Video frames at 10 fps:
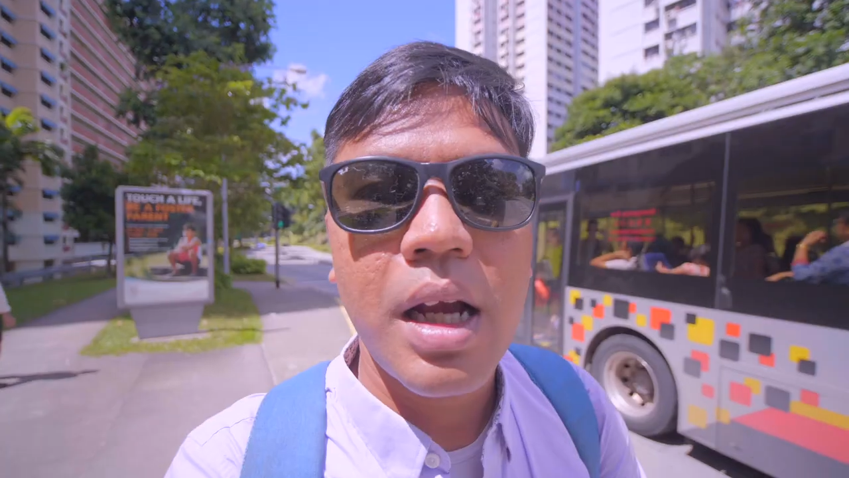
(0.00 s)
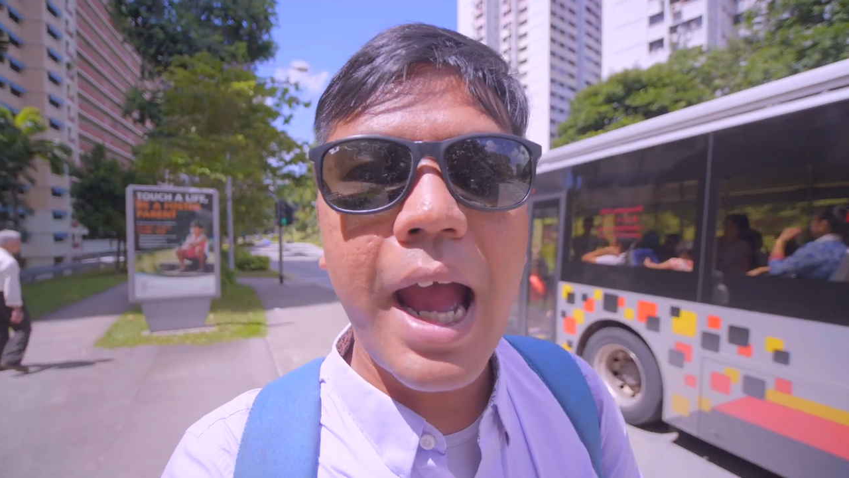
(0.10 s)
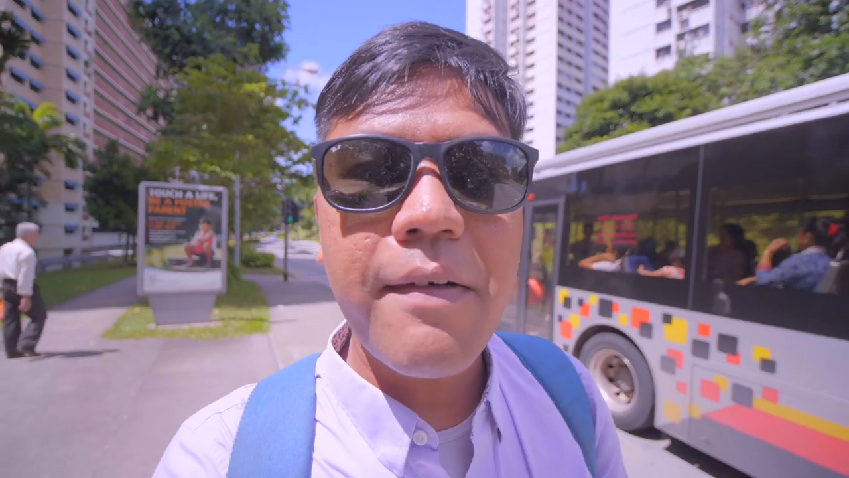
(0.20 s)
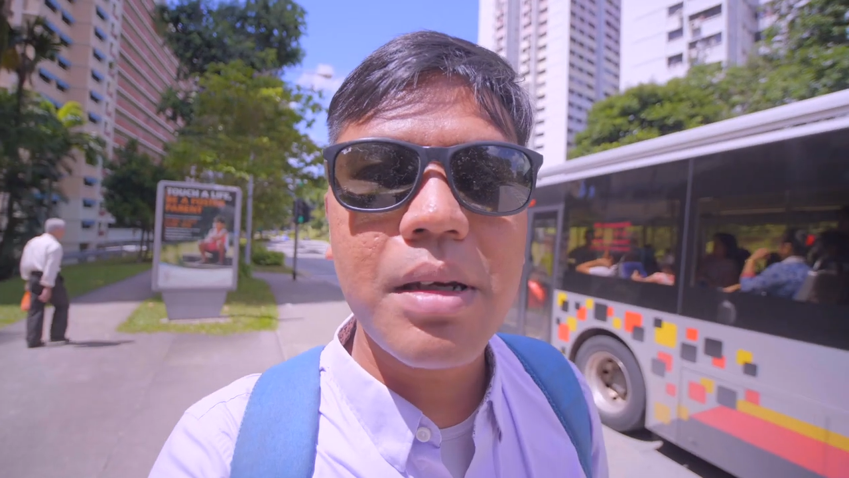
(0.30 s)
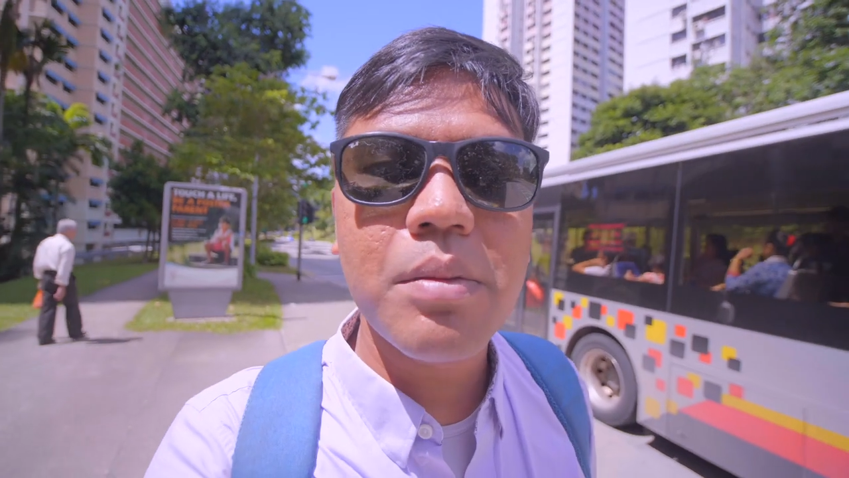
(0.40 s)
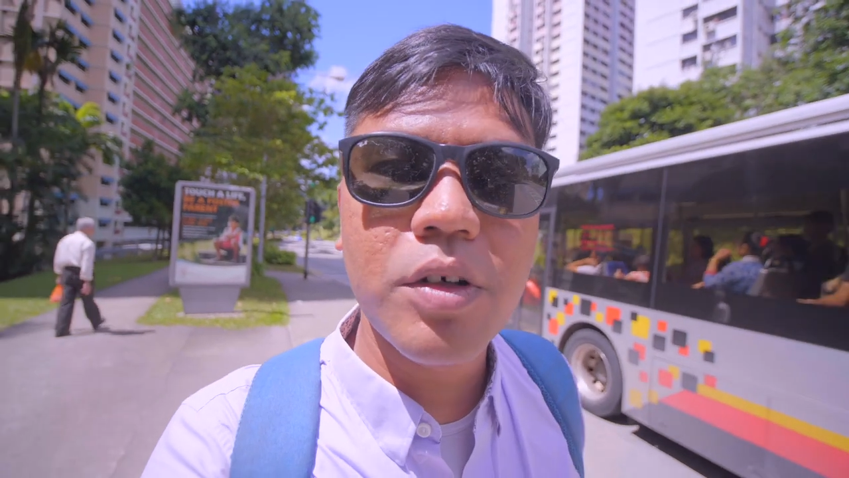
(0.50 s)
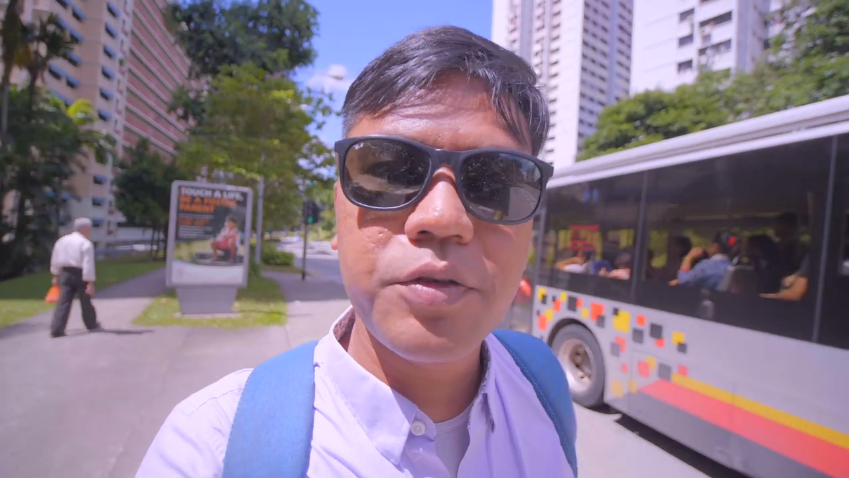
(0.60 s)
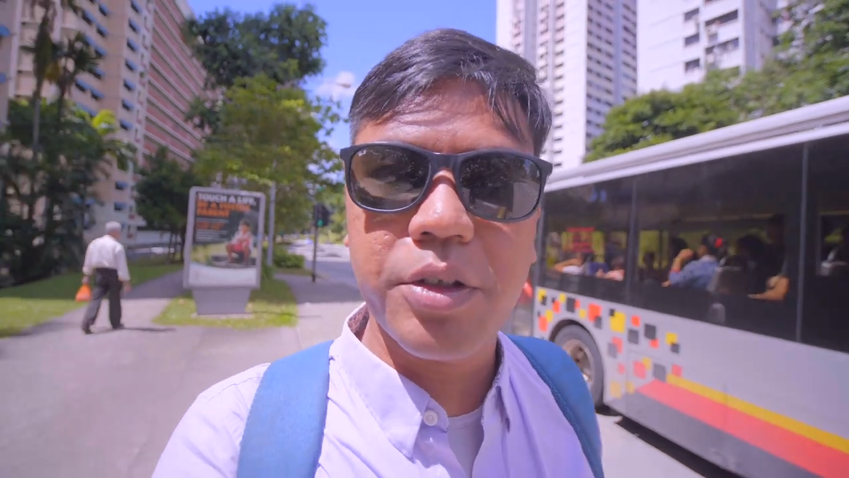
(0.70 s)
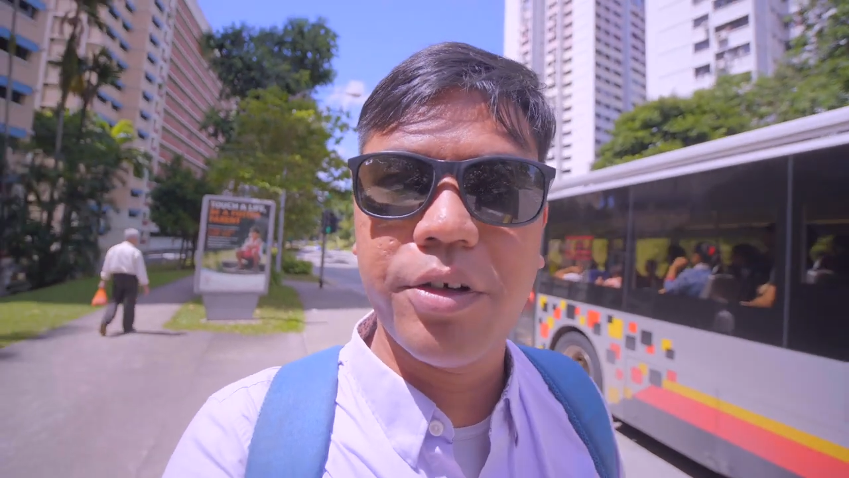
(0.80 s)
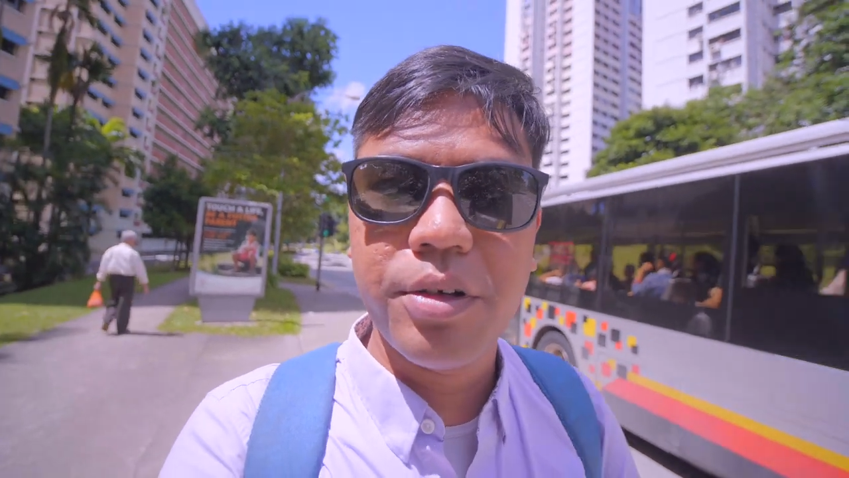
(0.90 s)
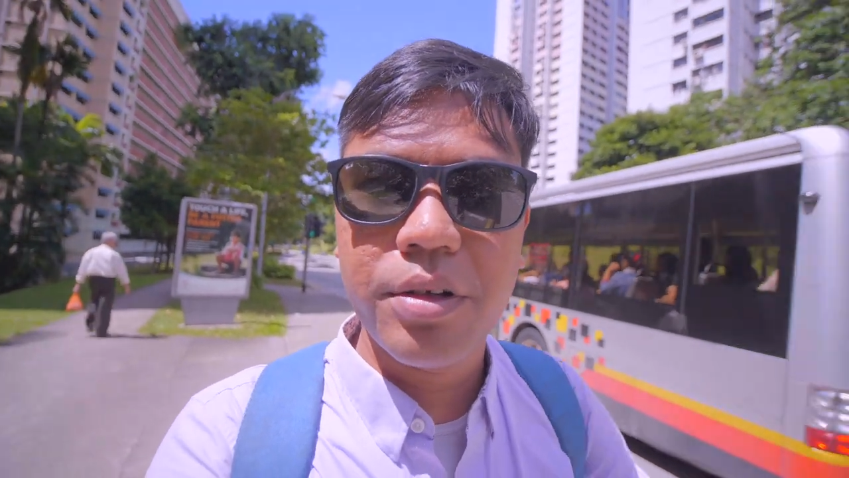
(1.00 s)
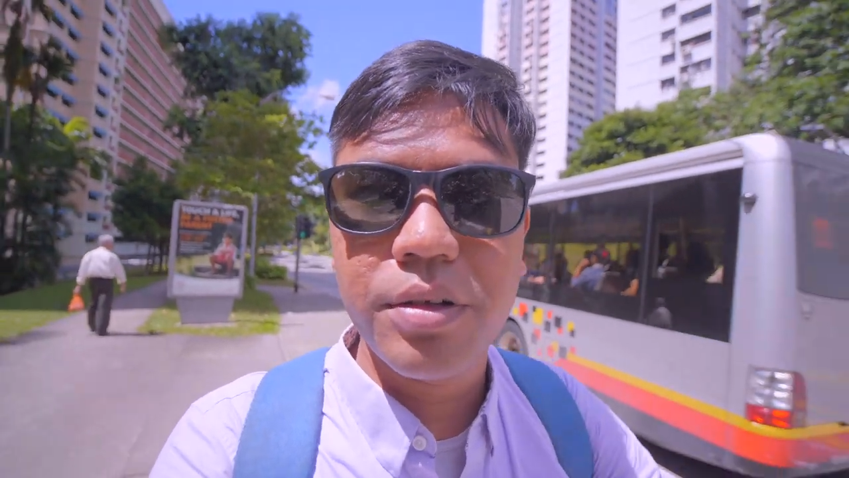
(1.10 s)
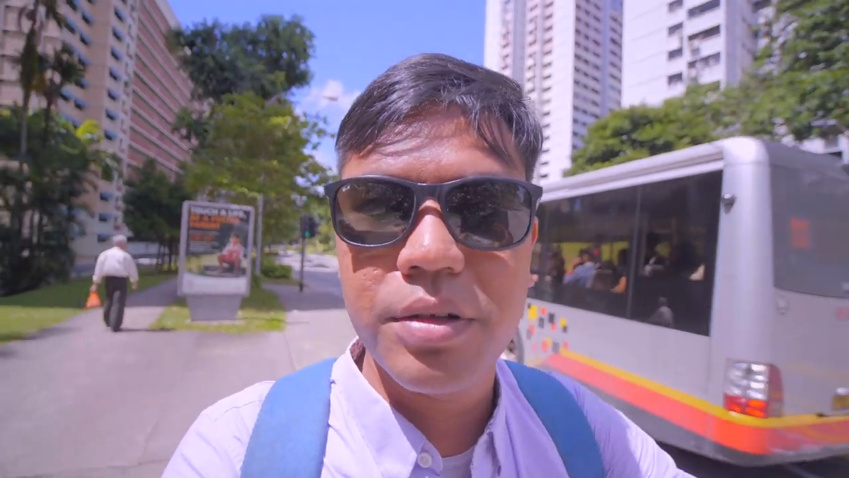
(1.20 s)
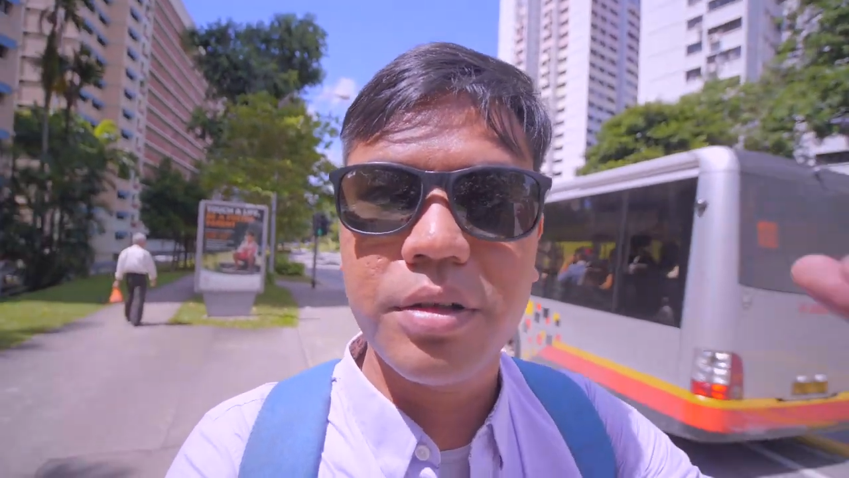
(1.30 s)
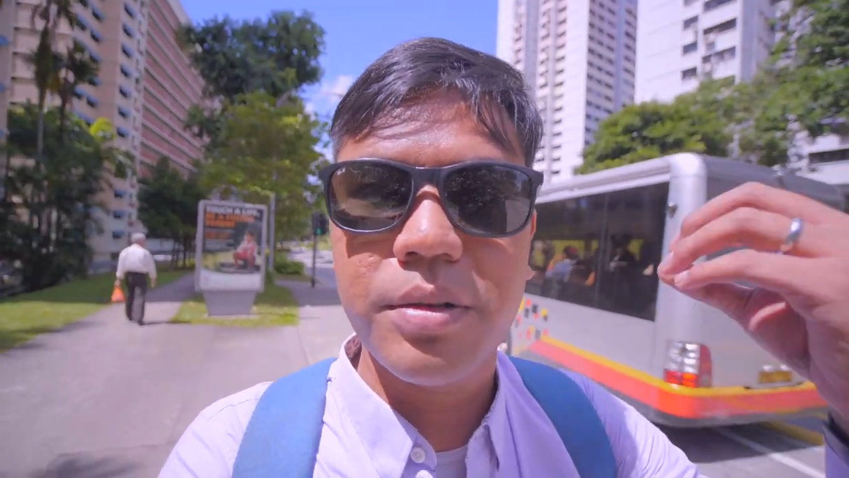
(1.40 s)
having moved
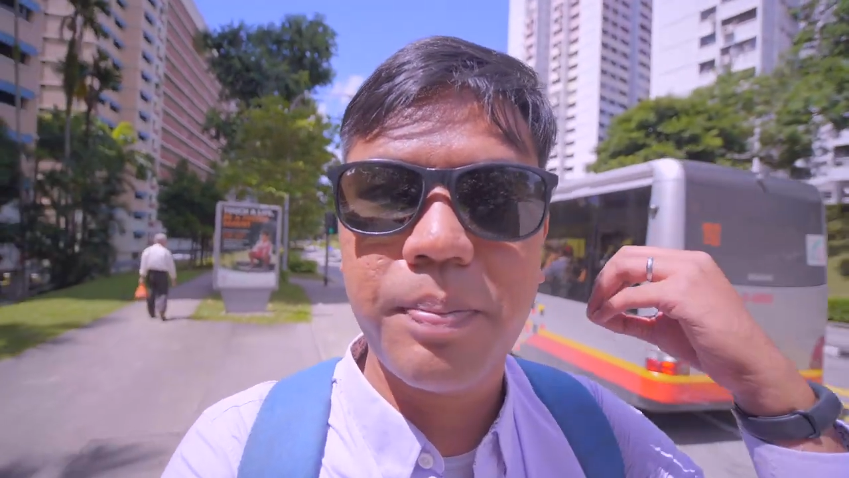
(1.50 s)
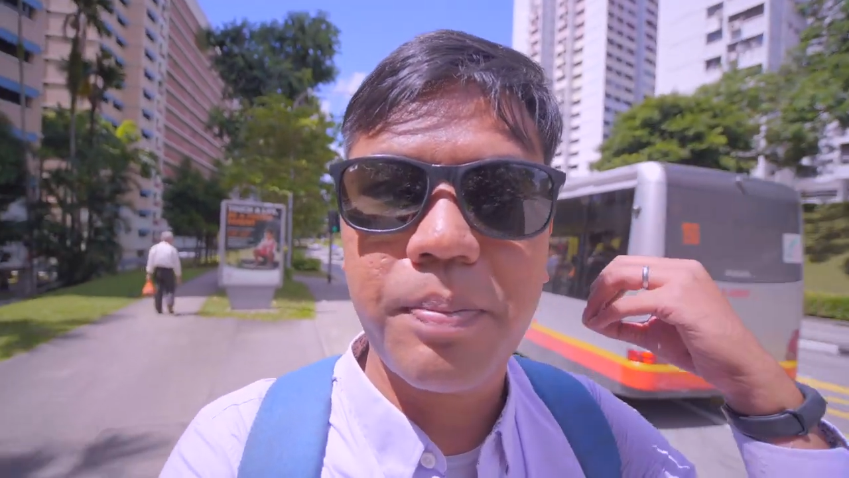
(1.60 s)
to